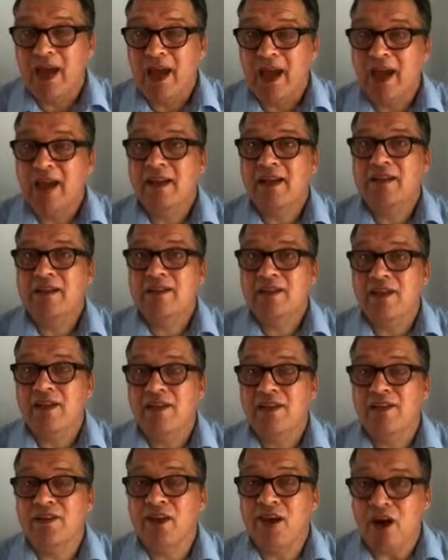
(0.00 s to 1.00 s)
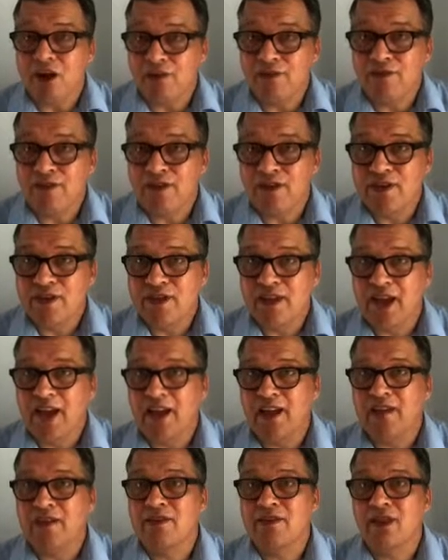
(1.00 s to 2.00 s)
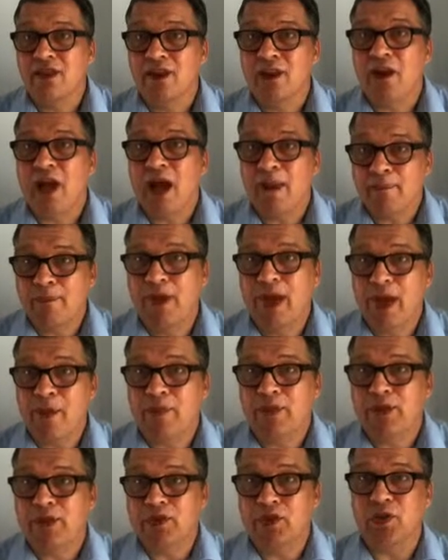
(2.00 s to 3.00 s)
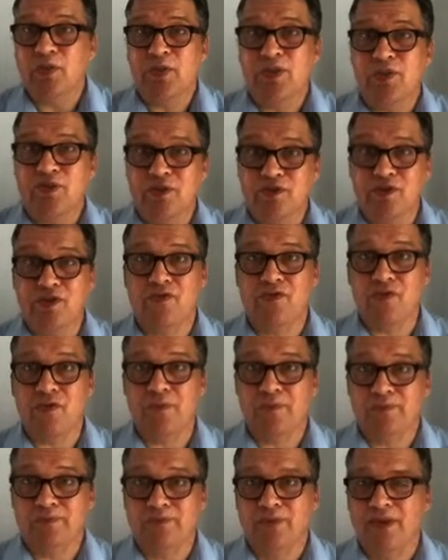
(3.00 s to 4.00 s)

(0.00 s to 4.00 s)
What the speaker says: and an office and an upcoming dormitory room.